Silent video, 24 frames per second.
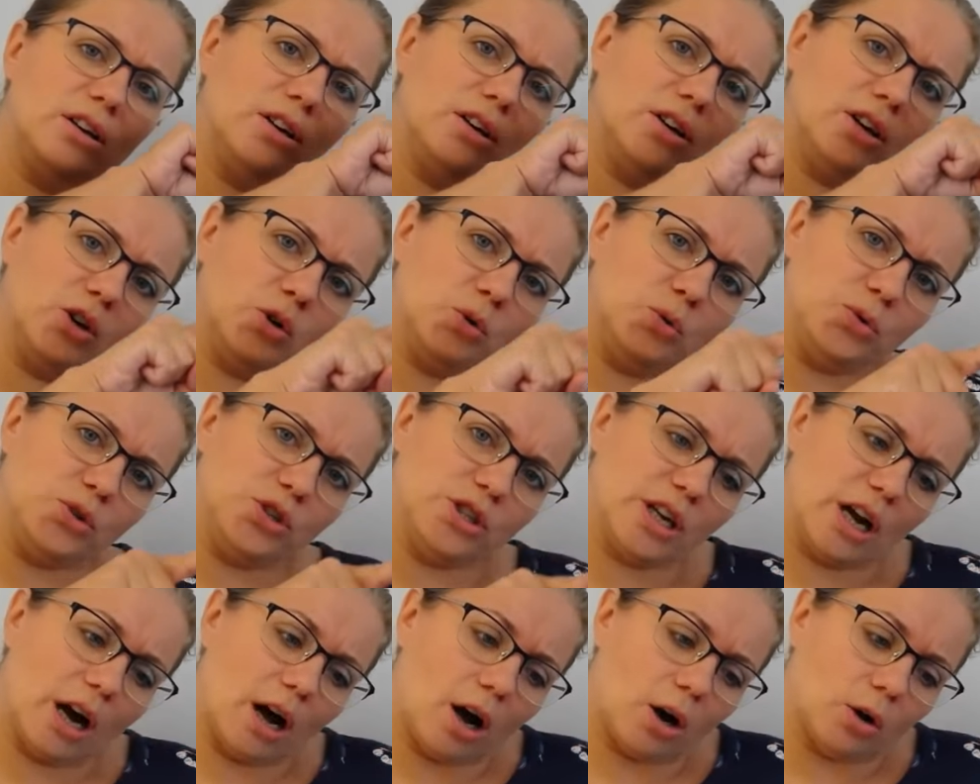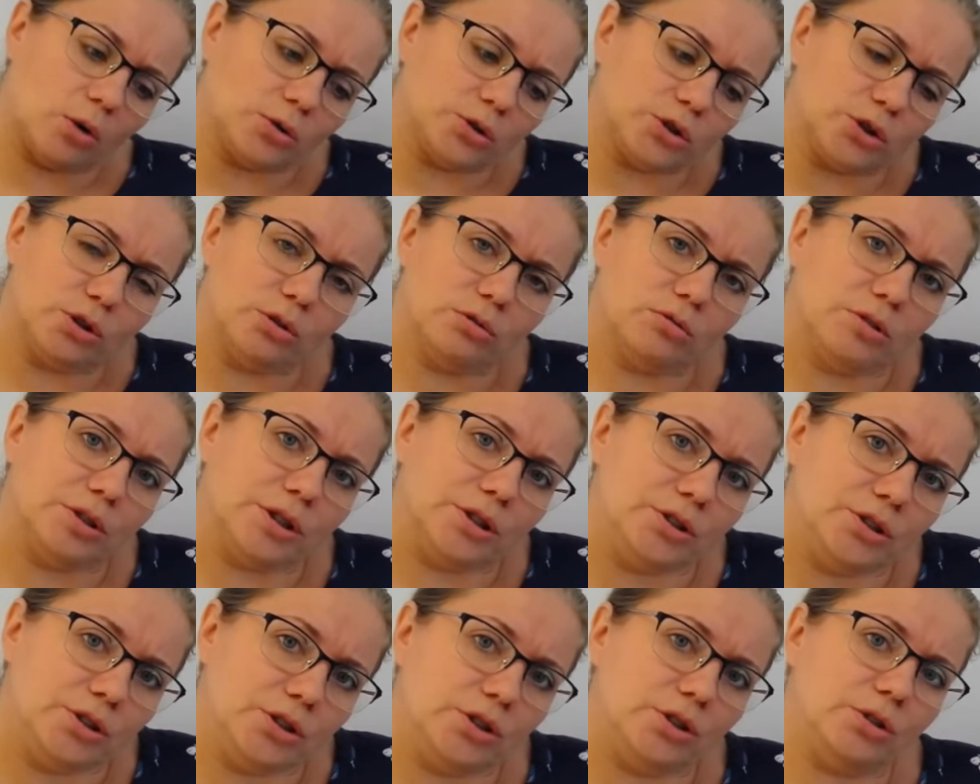Go down, to
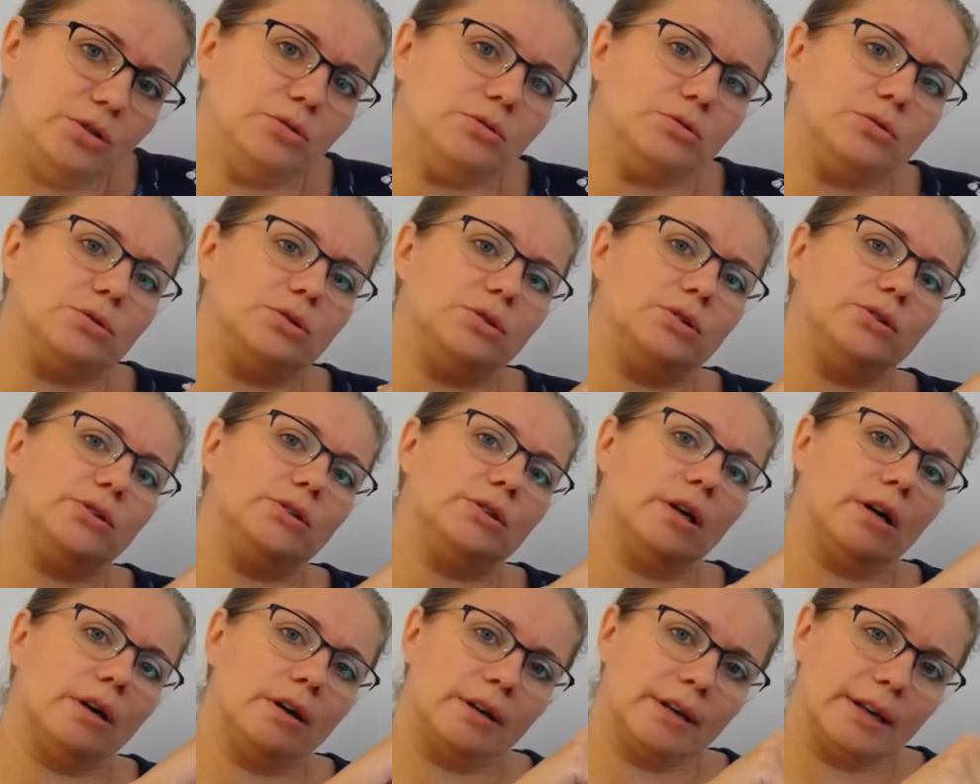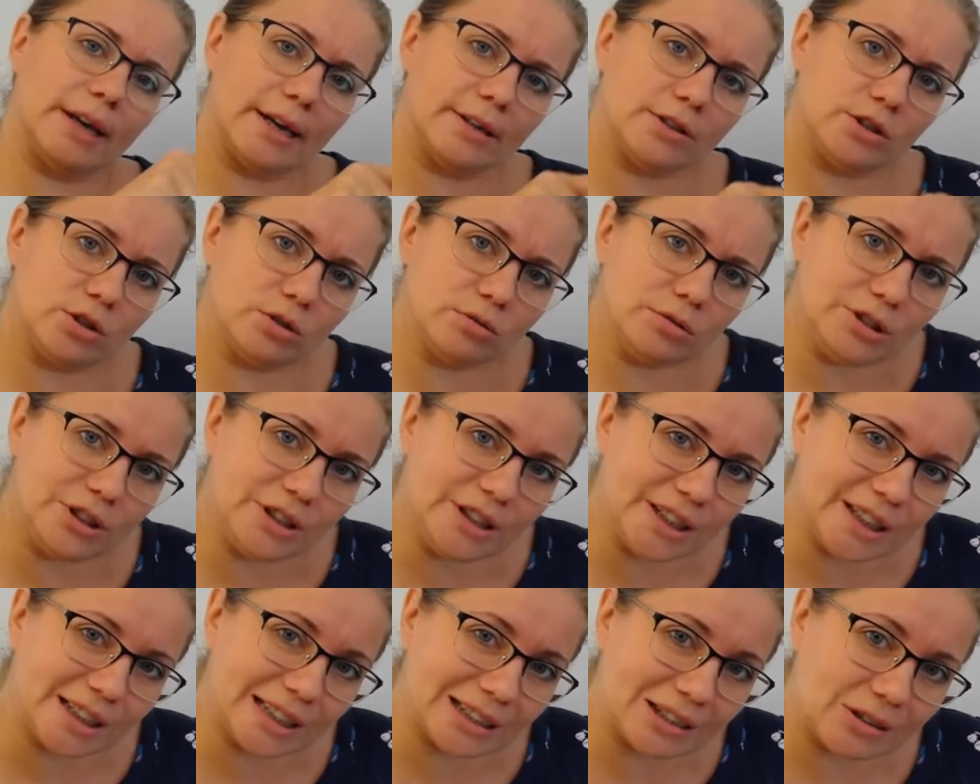reduce, yeah, to
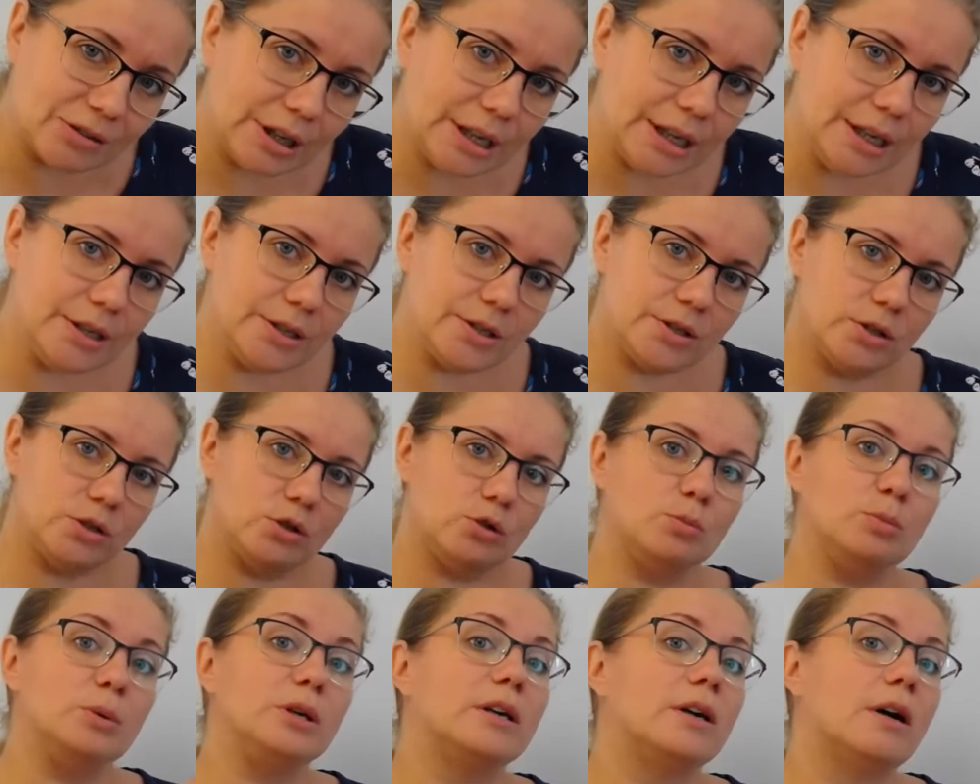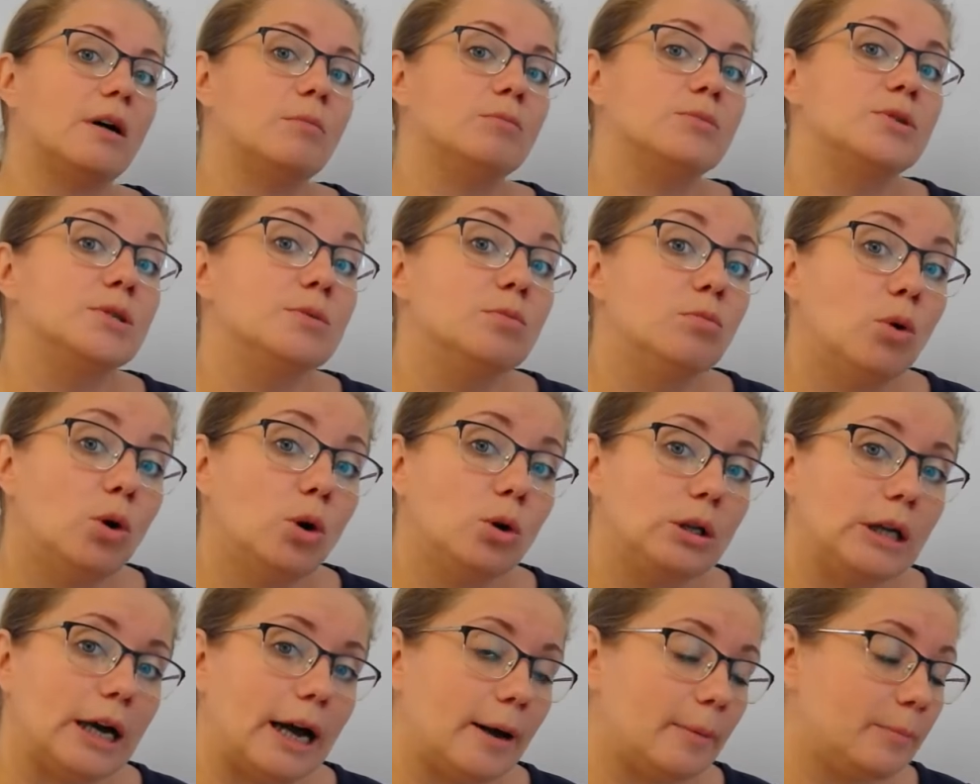decrease, to become
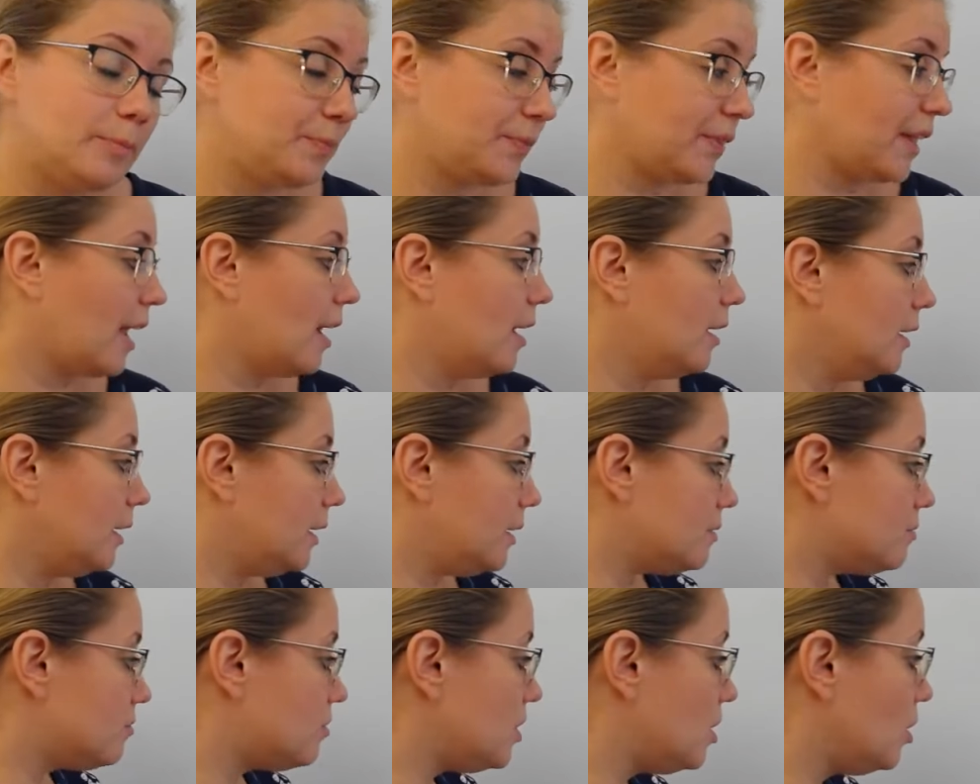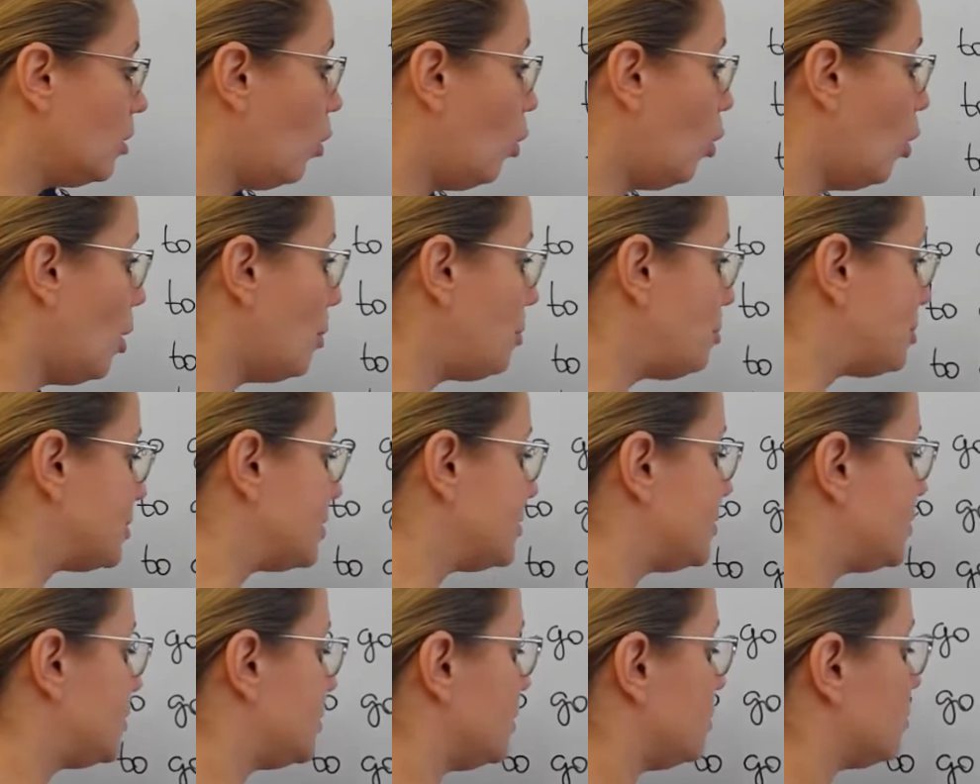smaller. And the
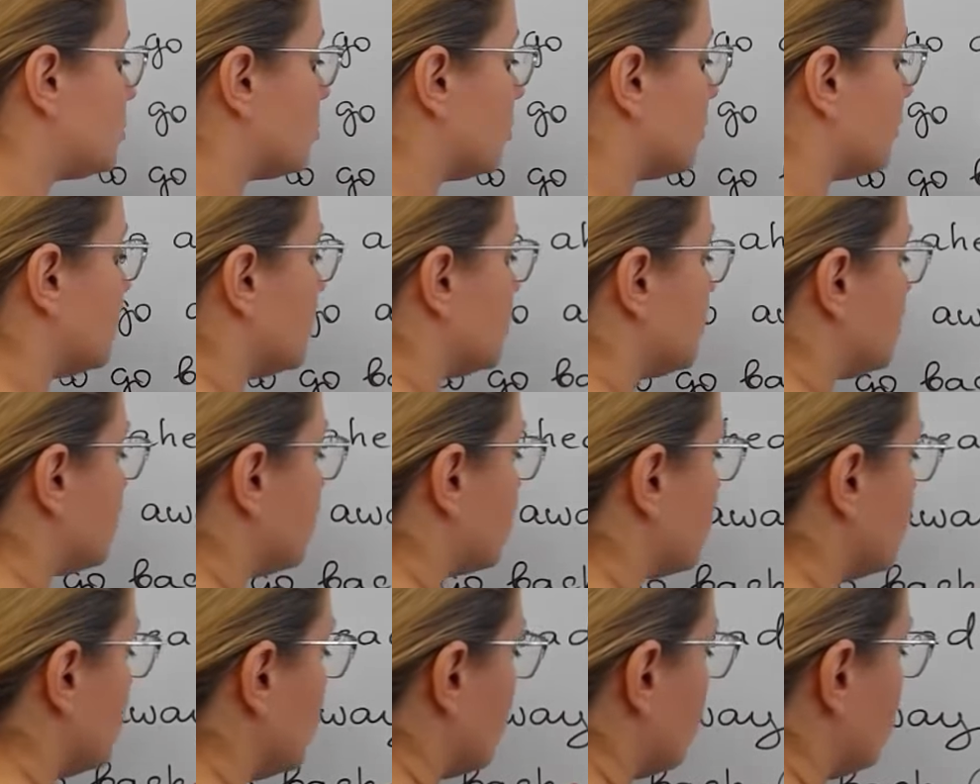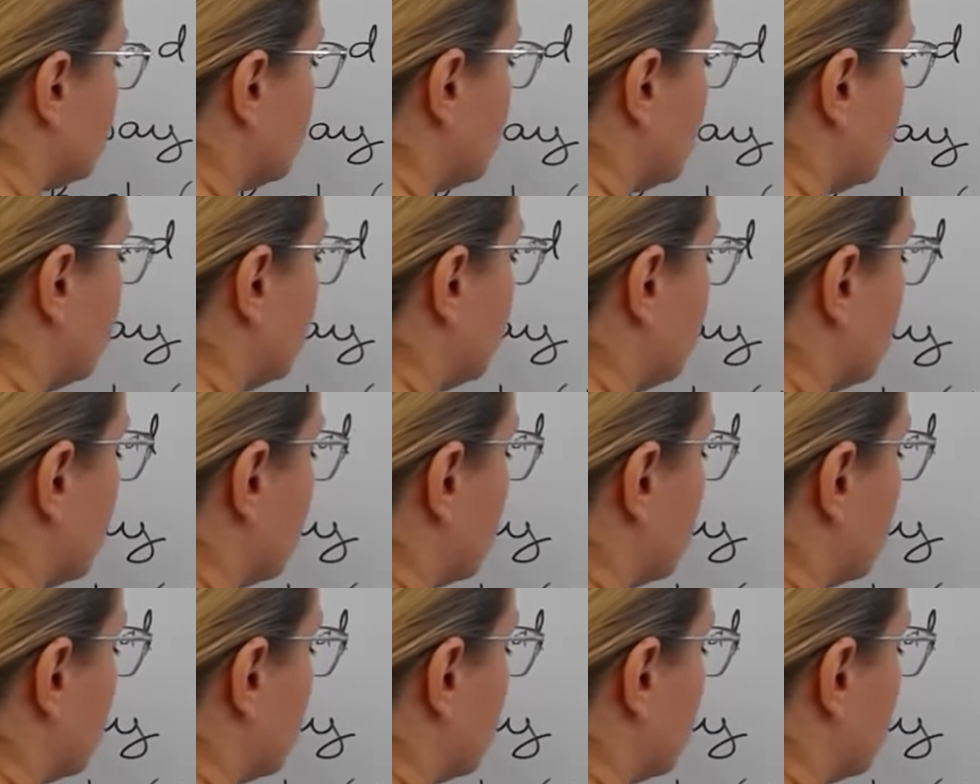opposite of this verb, if you